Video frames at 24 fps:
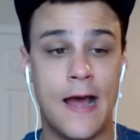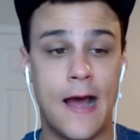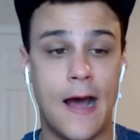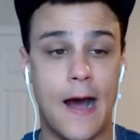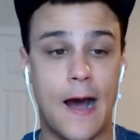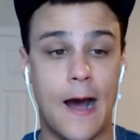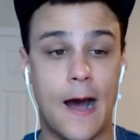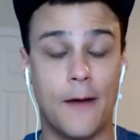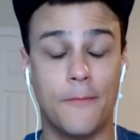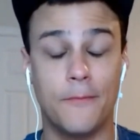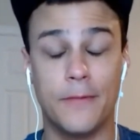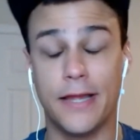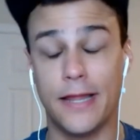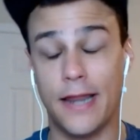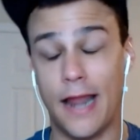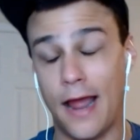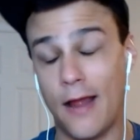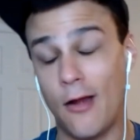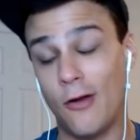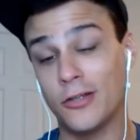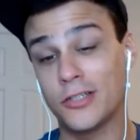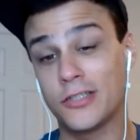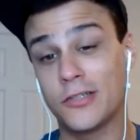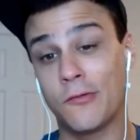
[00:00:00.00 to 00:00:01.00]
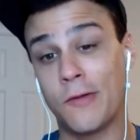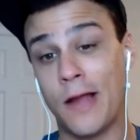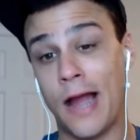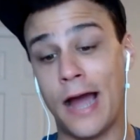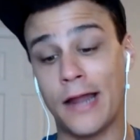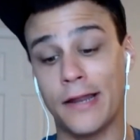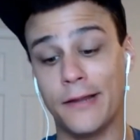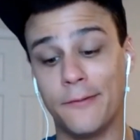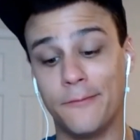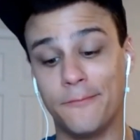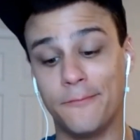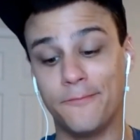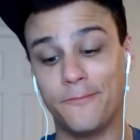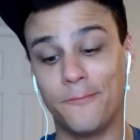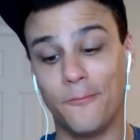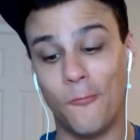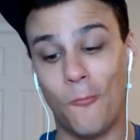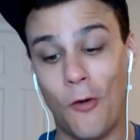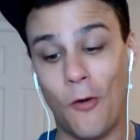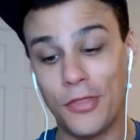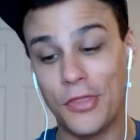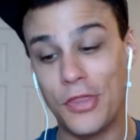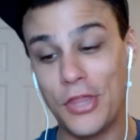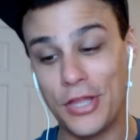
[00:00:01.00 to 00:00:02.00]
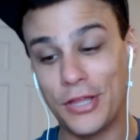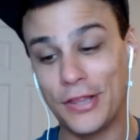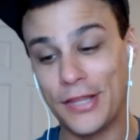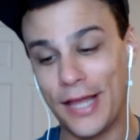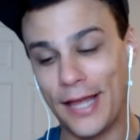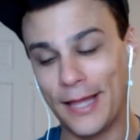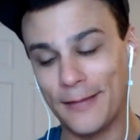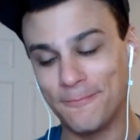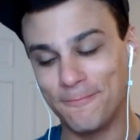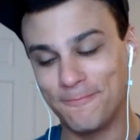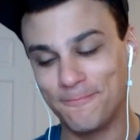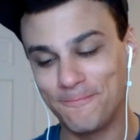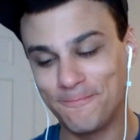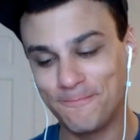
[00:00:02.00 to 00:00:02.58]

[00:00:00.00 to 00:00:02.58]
And I also got one thing that